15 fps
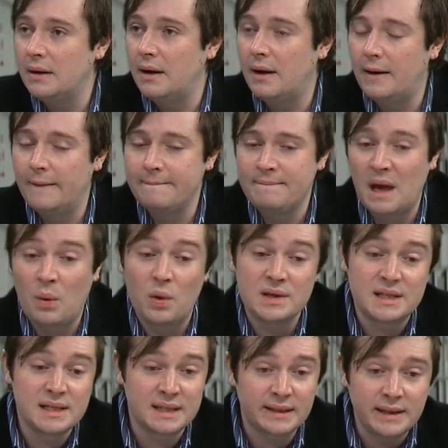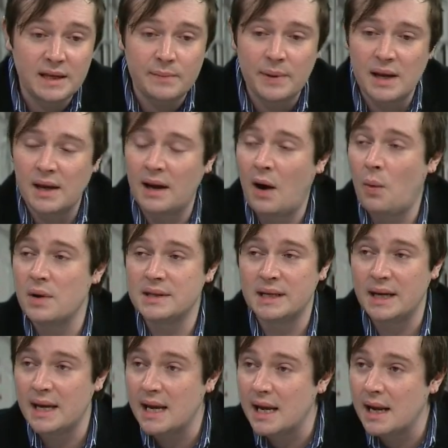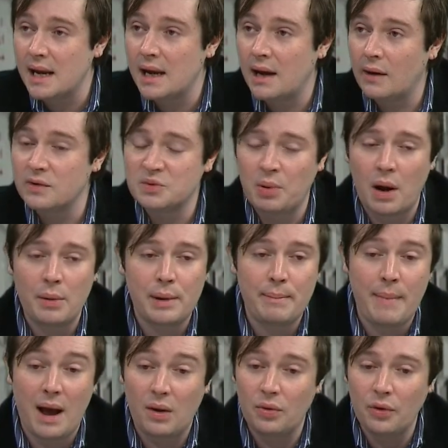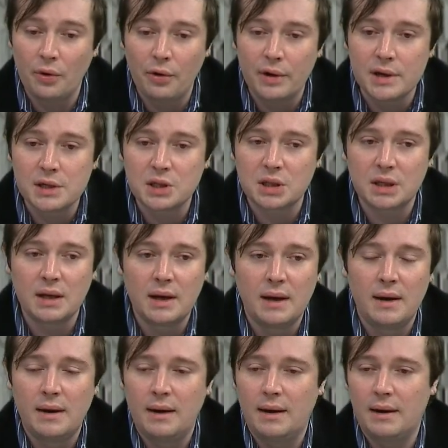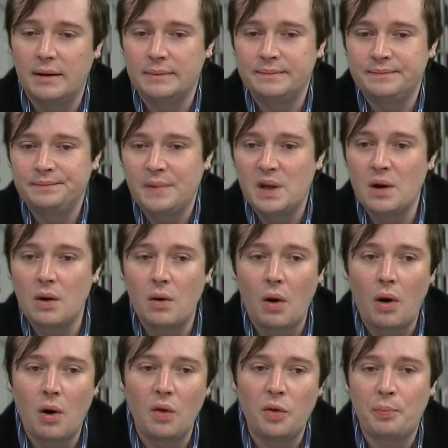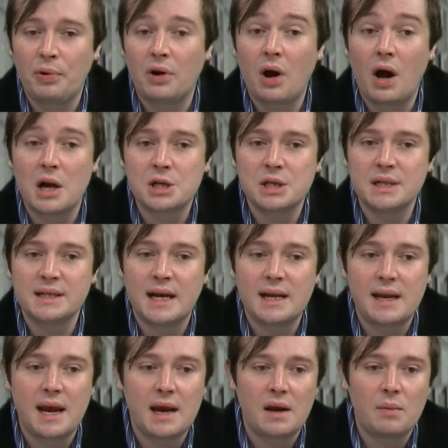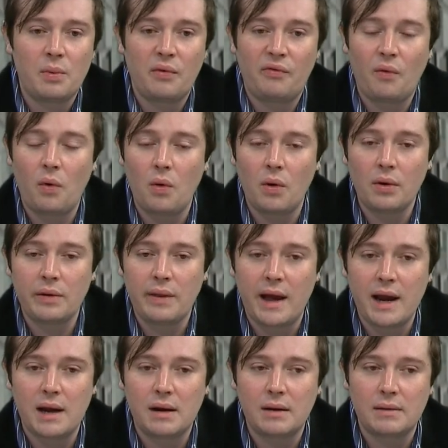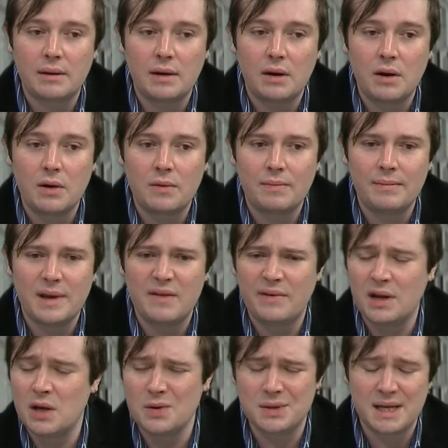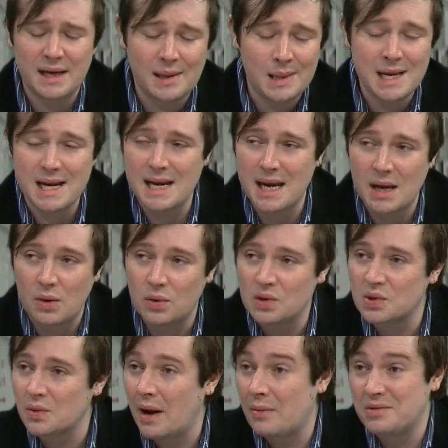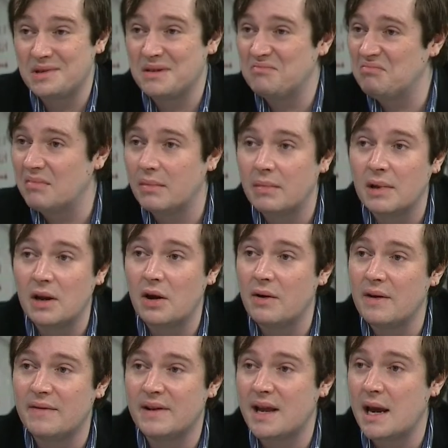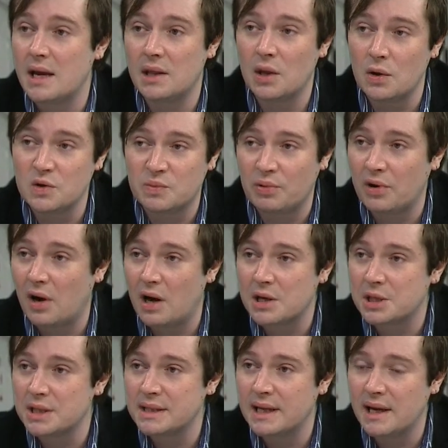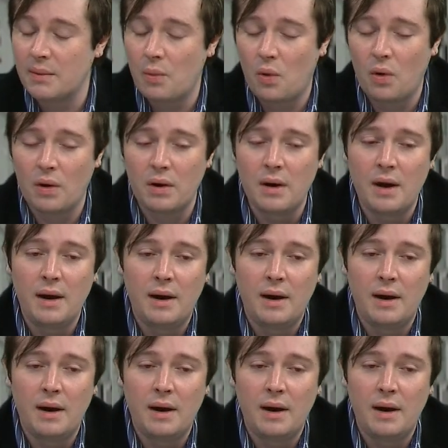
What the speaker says: I wasn't sleeping. I wasn't eating. I was probably malnourished. You know, all the precautions I'd taken before, like, you know, even using clean needles, I wasn't, you know, even taking those precautions anymore.